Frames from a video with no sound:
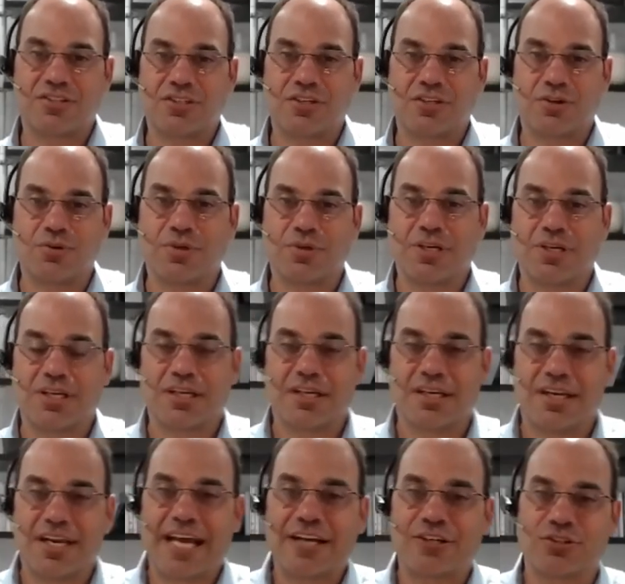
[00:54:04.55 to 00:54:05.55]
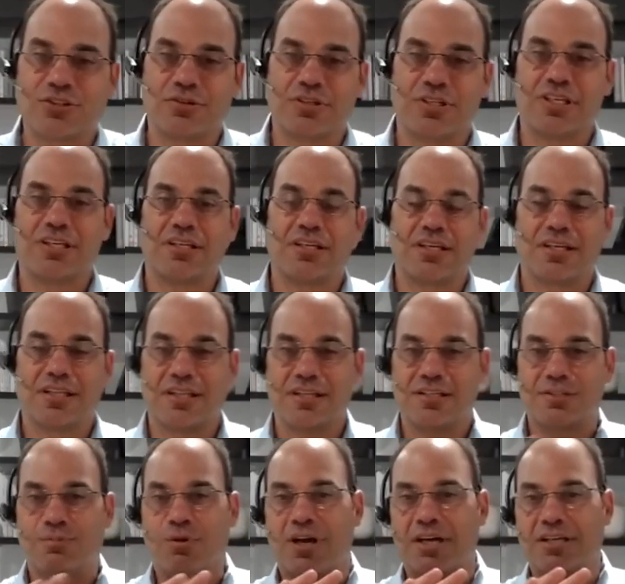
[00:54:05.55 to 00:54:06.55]
And so naturally,
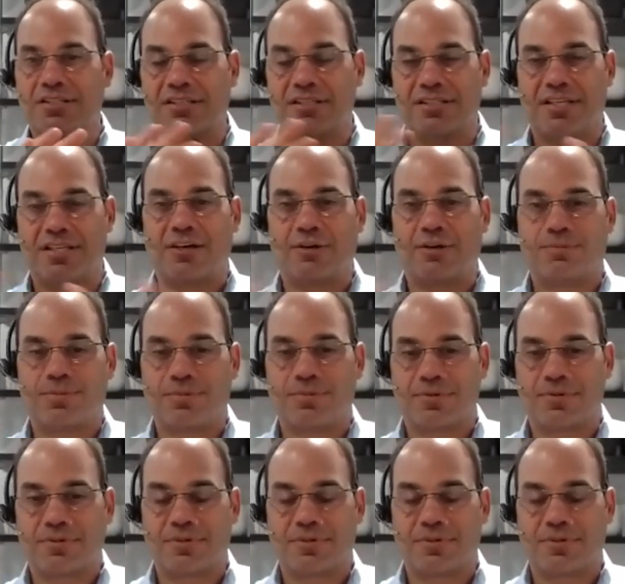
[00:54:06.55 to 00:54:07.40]
this process helped